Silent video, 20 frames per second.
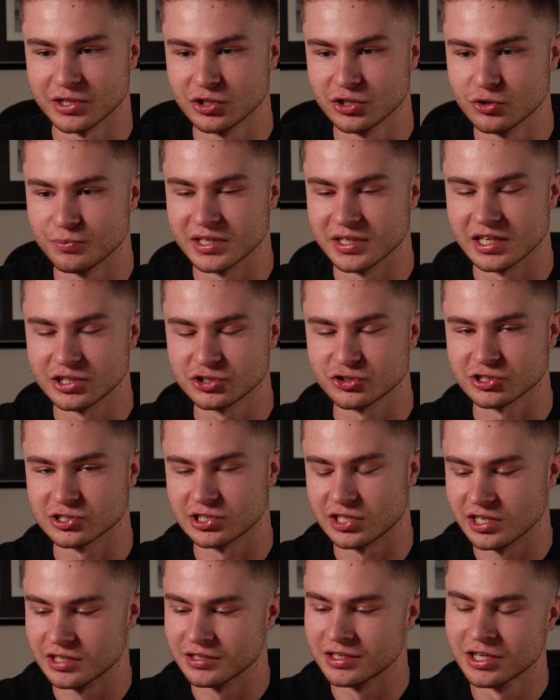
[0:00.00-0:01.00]
you'd be interested
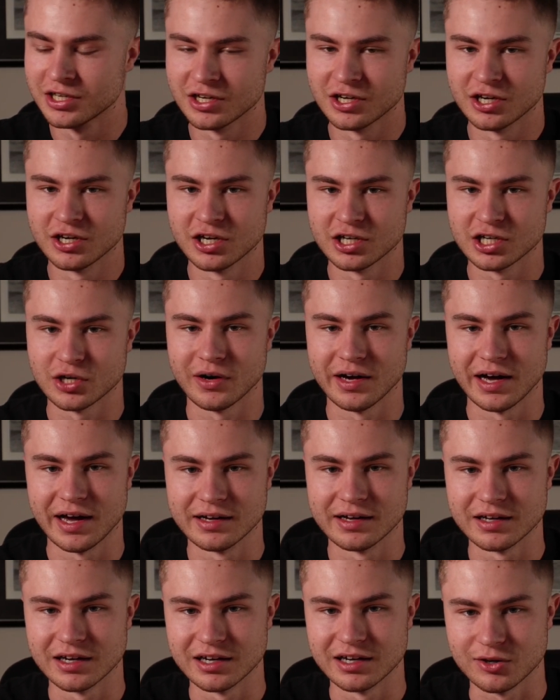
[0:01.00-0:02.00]
in go ahead
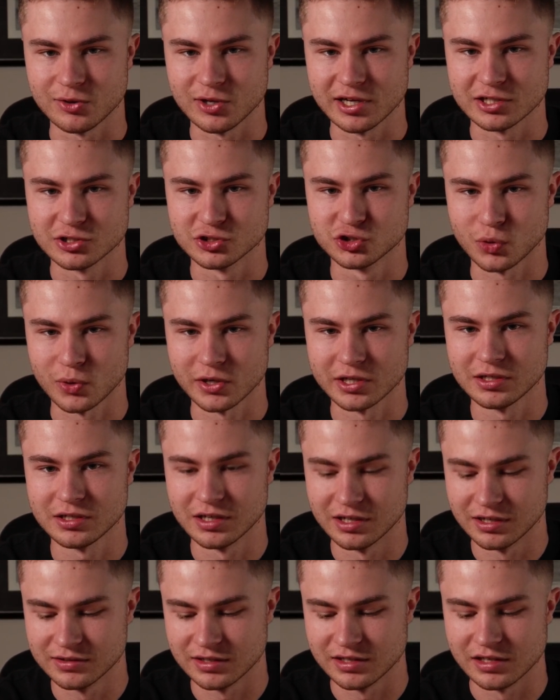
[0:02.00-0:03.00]
and click join
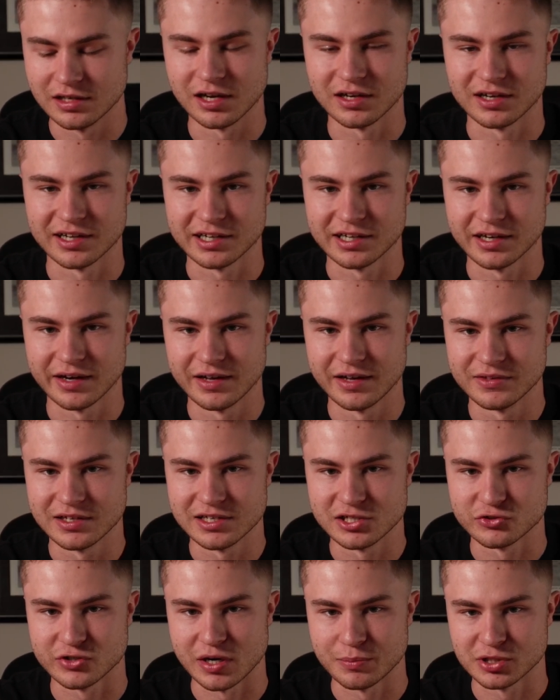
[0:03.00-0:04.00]
in the link in the
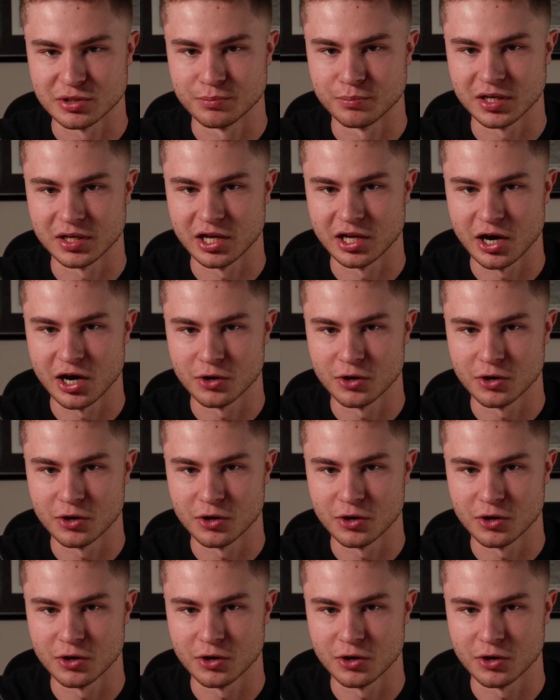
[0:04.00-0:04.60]
description below